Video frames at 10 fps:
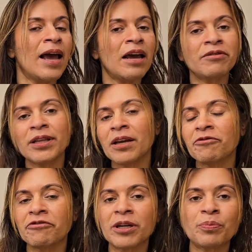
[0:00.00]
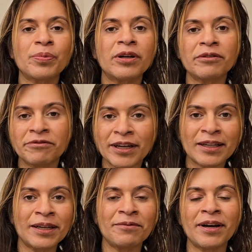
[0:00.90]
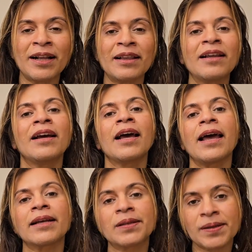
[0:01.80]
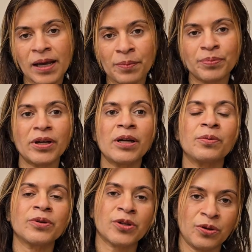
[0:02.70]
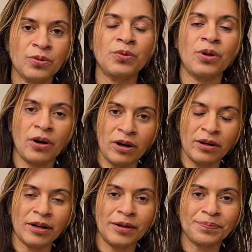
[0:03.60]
everything fit perfectly well except it was too long.